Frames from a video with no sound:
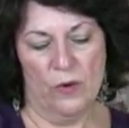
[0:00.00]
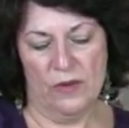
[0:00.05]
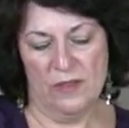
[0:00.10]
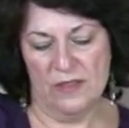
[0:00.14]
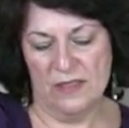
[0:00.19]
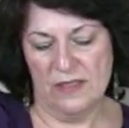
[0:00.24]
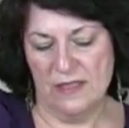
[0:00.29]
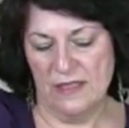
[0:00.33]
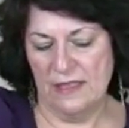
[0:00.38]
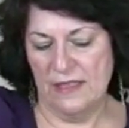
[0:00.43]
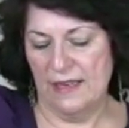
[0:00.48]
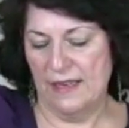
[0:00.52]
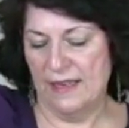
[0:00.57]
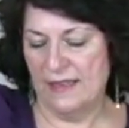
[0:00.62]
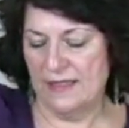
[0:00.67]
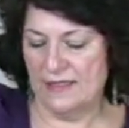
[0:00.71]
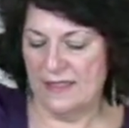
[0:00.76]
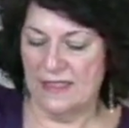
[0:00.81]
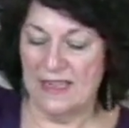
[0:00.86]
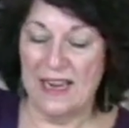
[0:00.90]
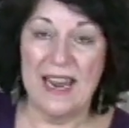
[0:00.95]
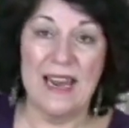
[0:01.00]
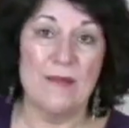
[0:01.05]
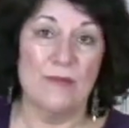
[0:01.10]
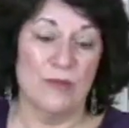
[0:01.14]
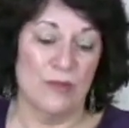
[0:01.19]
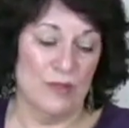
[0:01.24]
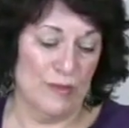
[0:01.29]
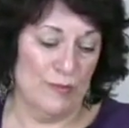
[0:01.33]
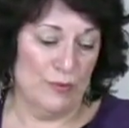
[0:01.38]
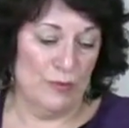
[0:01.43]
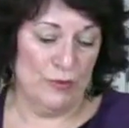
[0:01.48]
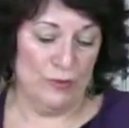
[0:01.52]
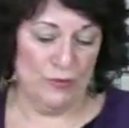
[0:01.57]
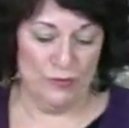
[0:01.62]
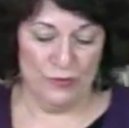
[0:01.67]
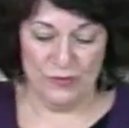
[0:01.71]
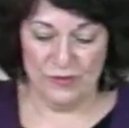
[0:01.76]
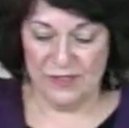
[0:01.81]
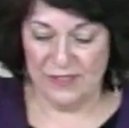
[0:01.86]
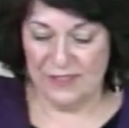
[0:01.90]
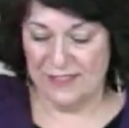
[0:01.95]
6
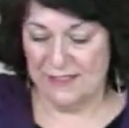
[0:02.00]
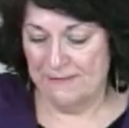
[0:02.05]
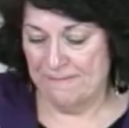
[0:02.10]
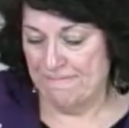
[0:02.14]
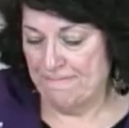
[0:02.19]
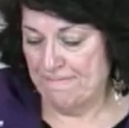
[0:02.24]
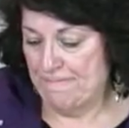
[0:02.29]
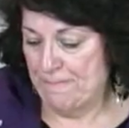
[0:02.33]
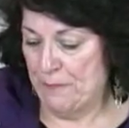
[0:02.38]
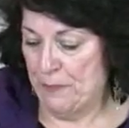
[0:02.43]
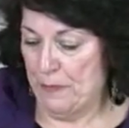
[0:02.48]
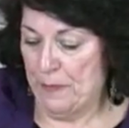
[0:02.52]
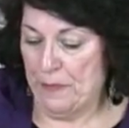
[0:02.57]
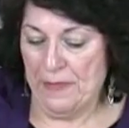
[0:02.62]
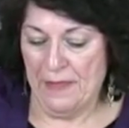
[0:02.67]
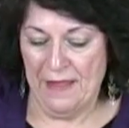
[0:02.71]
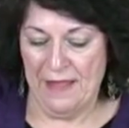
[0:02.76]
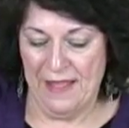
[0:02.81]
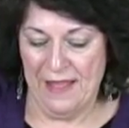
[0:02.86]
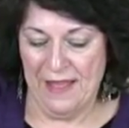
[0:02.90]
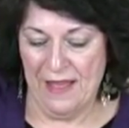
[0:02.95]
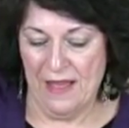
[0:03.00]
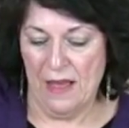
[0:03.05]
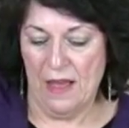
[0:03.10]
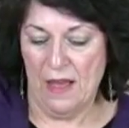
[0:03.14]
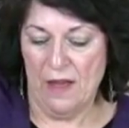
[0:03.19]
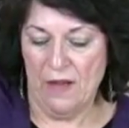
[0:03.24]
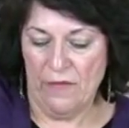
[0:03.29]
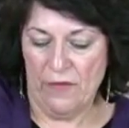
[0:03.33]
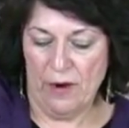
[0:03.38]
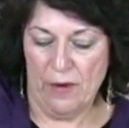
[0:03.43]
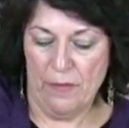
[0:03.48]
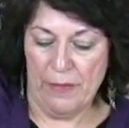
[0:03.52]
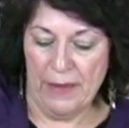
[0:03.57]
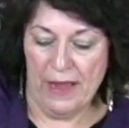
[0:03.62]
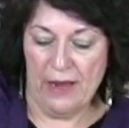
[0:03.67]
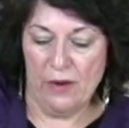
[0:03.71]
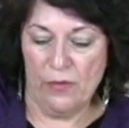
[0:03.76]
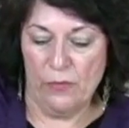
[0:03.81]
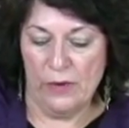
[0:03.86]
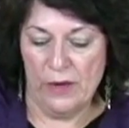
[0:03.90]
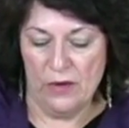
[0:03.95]
tablespoons of our
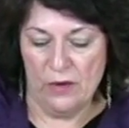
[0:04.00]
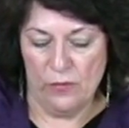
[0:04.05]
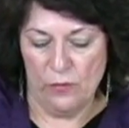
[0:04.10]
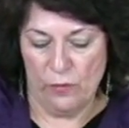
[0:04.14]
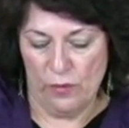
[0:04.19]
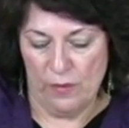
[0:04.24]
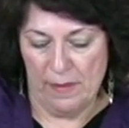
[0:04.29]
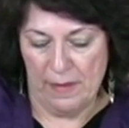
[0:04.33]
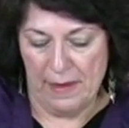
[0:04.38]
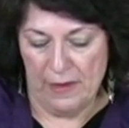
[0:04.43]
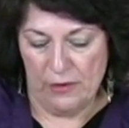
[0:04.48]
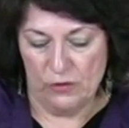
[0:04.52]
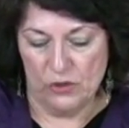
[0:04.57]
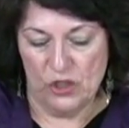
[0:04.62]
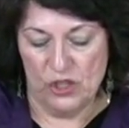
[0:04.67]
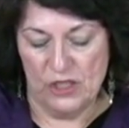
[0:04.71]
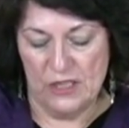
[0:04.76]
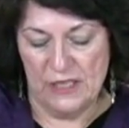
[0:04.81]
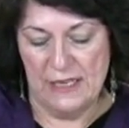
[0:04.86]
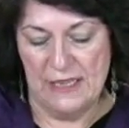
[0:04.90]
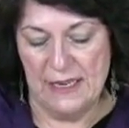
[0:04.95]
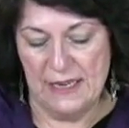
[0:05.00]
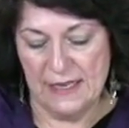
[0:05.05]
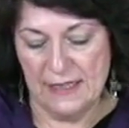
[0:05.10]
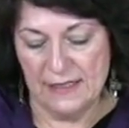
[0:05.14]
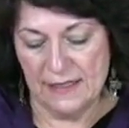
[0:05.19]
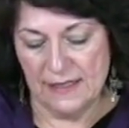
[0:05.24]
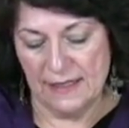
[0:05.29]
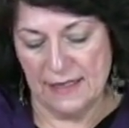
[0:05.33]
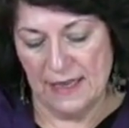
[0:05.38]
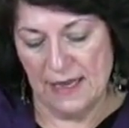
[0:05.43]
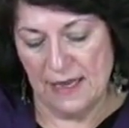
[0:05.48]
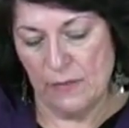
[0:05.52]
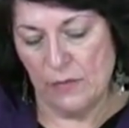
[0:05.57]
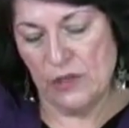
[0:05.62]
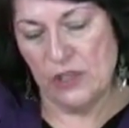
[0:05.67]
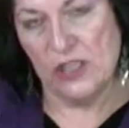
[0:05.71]
Pecorino Romano cheese, and we